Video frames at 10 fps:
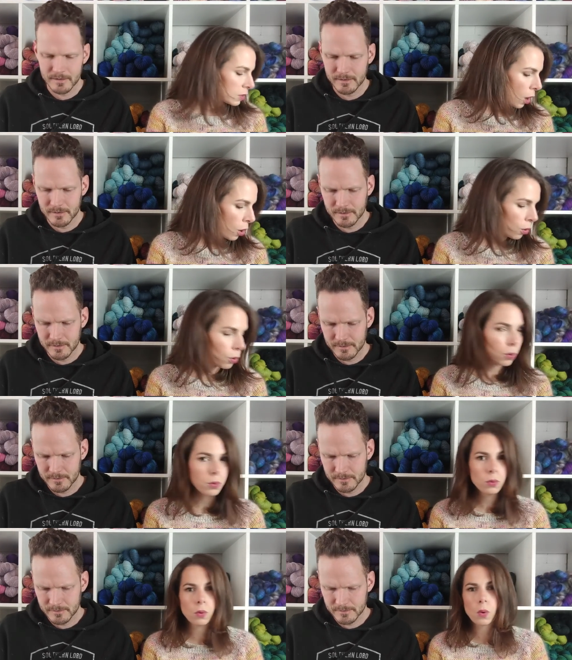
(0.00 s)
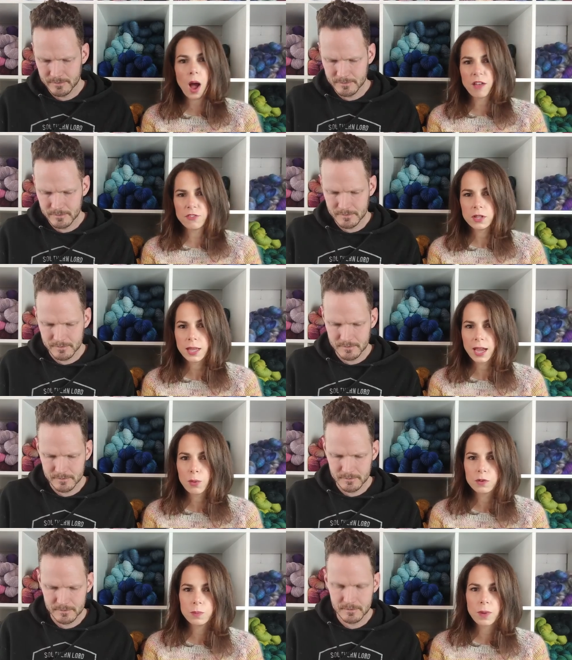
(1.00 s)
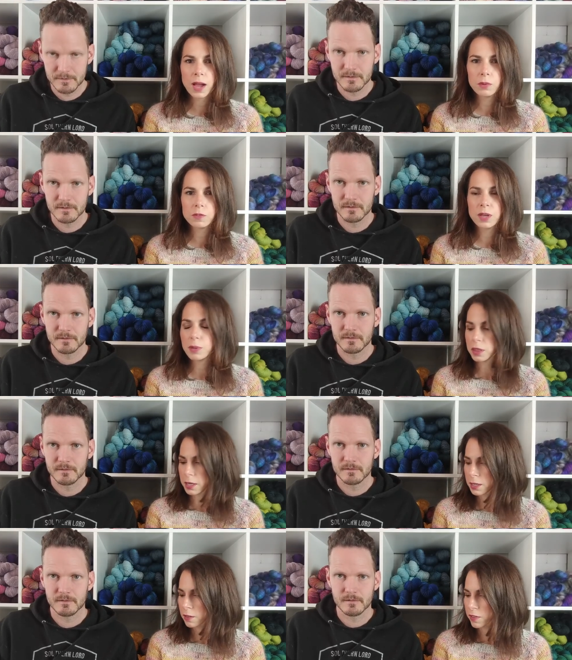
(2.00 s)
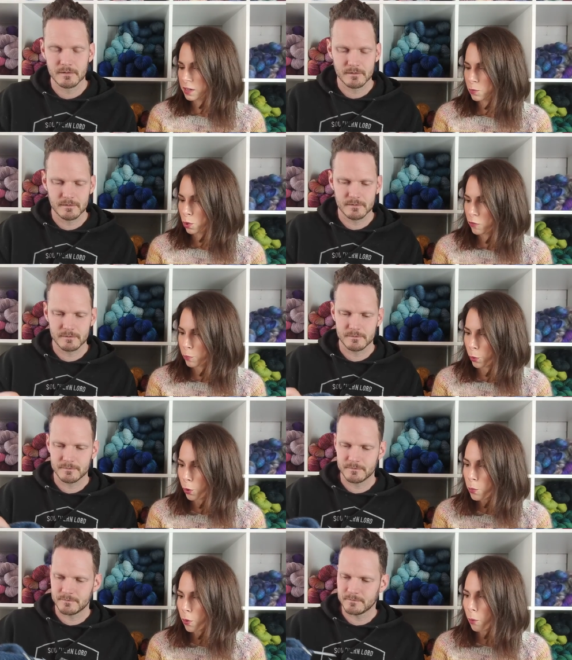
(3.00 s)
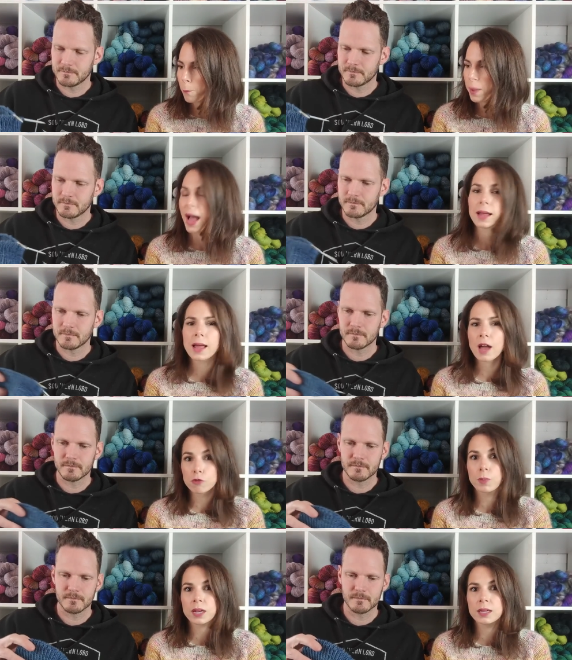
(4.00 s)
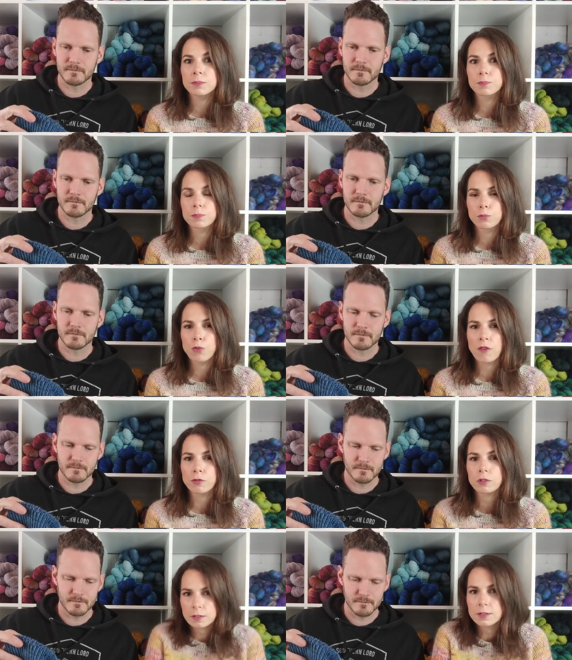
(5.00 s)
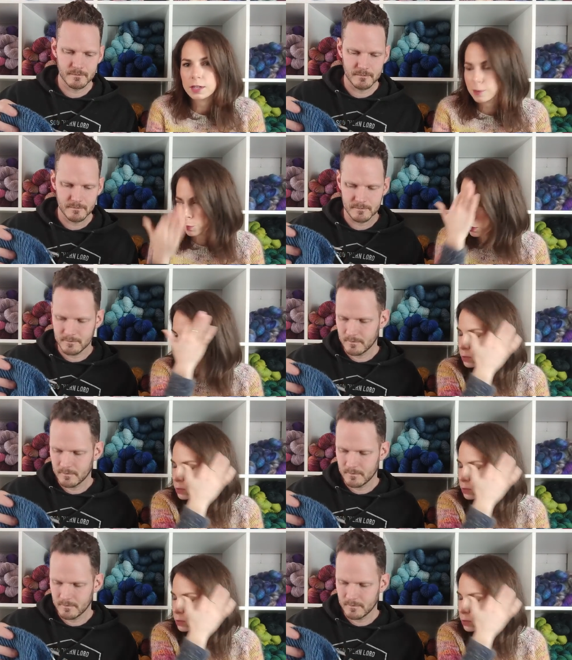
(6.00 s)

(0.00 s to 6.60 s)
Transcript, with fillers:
Speaker 1: So I feel like I would. I was maybe thinking of it as more of a purple, but everybody references it as blue,